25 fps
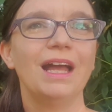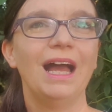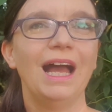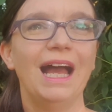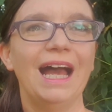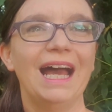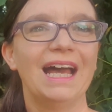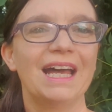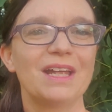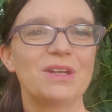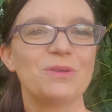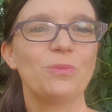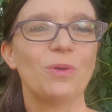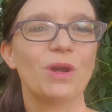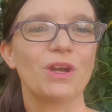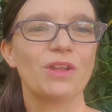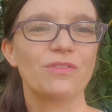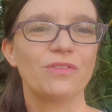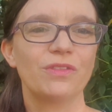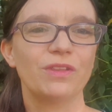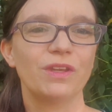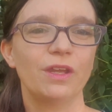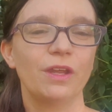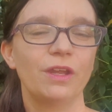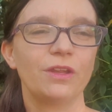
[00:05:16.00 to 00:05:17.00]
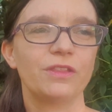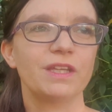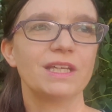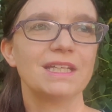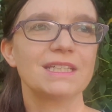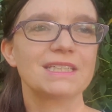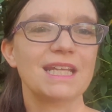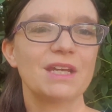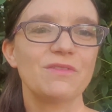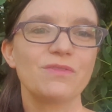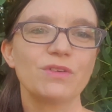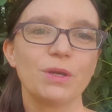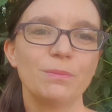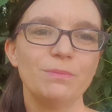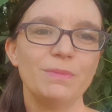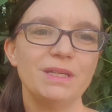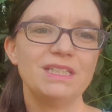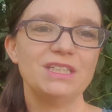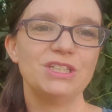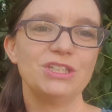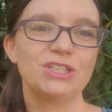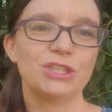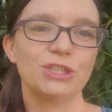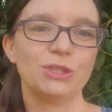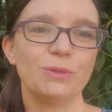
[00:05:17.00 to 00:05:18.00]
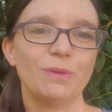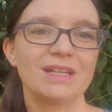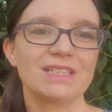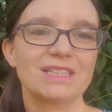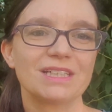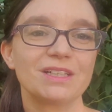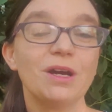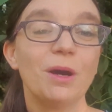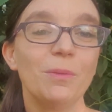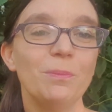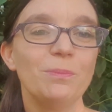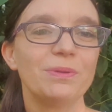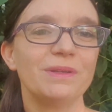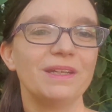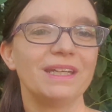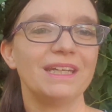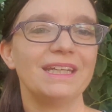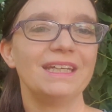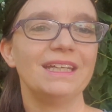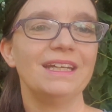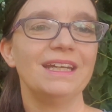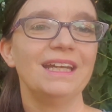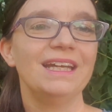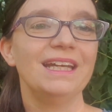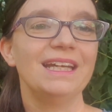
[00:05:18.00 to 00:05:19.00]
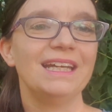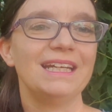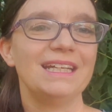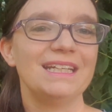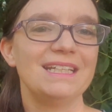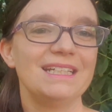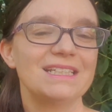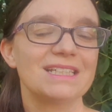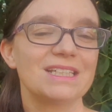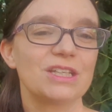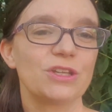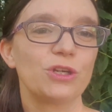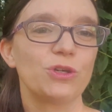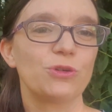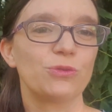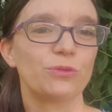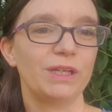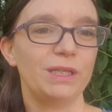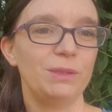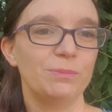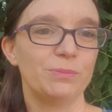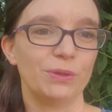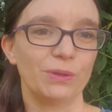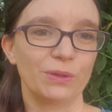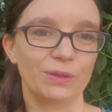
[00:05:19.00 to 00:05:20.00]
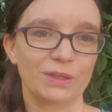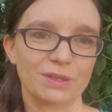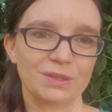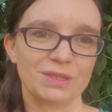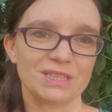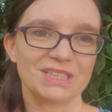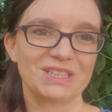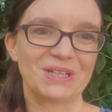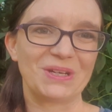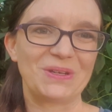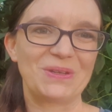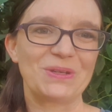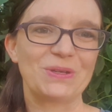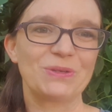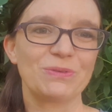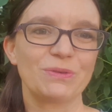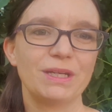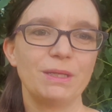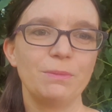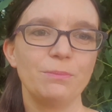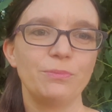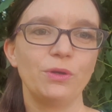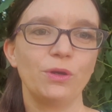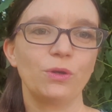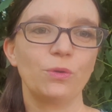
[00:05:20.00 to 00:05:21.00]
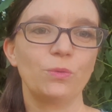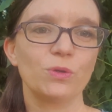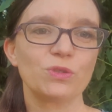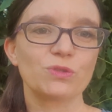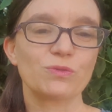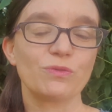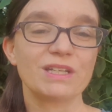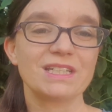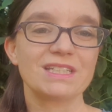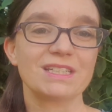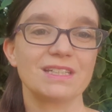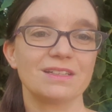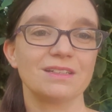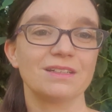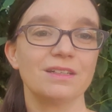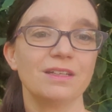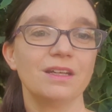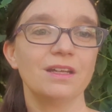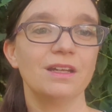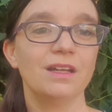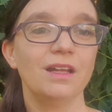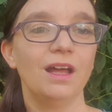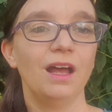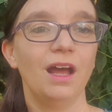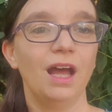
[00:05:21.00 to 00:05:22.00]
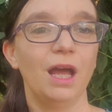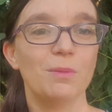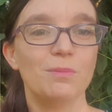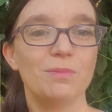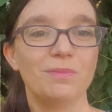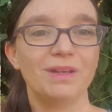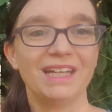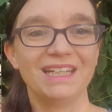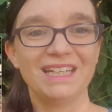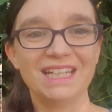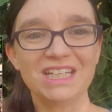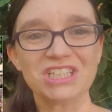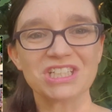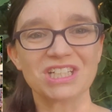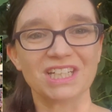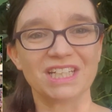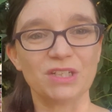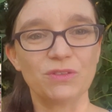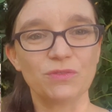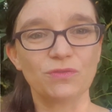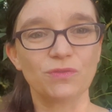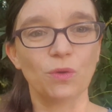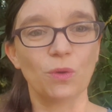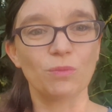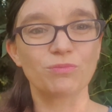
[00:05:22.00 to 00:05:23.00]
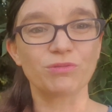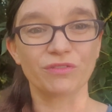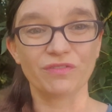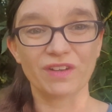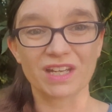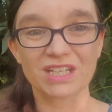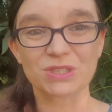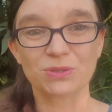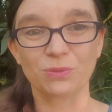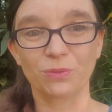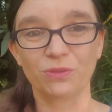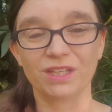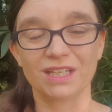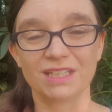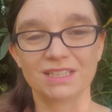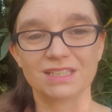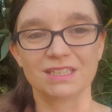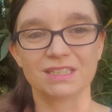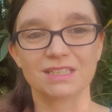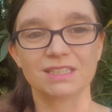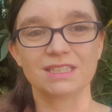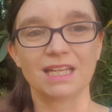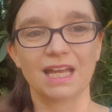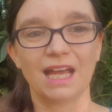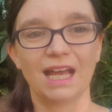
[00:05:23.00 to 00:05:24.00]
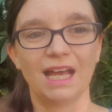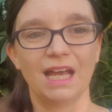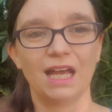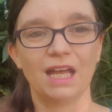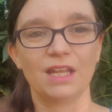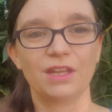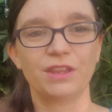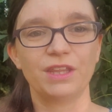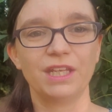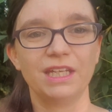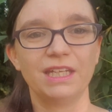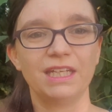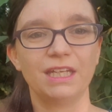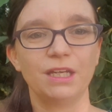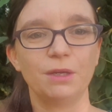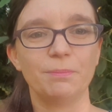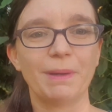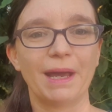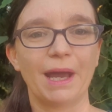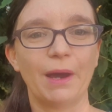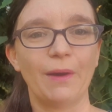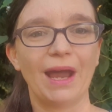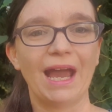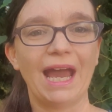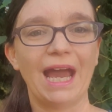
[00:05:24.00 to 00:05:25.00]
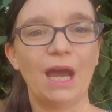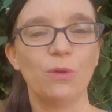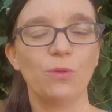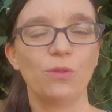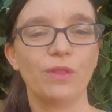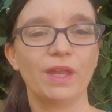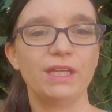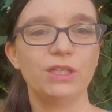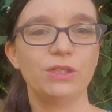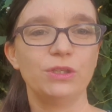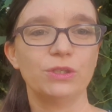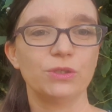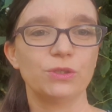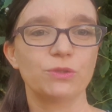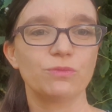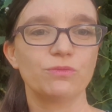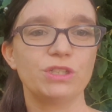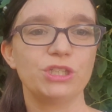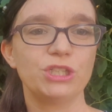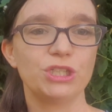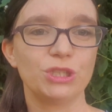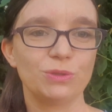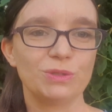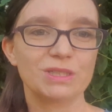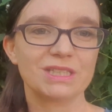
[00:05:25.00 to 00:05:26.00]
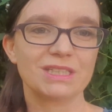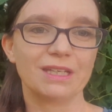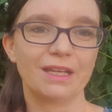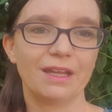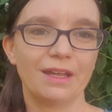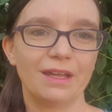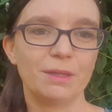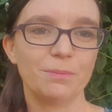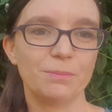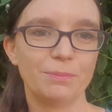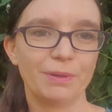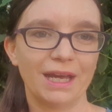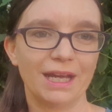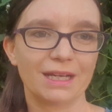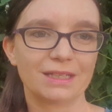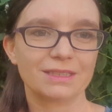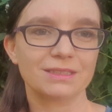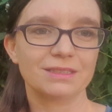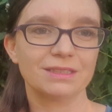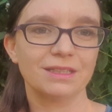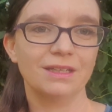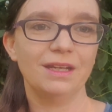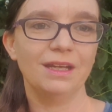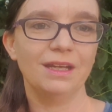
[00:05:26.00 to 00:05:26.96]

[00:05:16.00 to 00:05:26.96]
And one of the things they've committed to as a company is the Green Book. So the Green Book was written initially for professional theatres, thinking about how they could reduce their impact